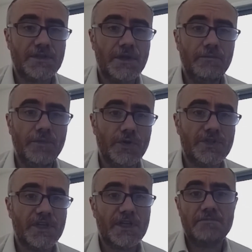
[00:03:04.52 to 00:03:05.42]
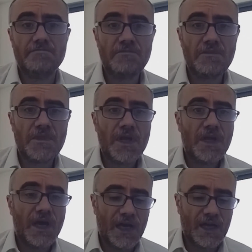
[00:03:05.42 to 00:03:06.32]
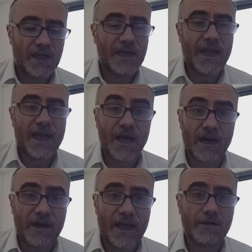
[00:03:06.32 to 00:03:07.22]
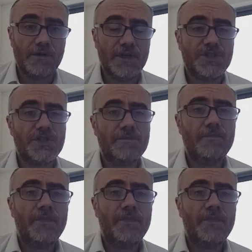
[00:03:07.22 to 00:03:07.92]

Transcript: music, uh, la our language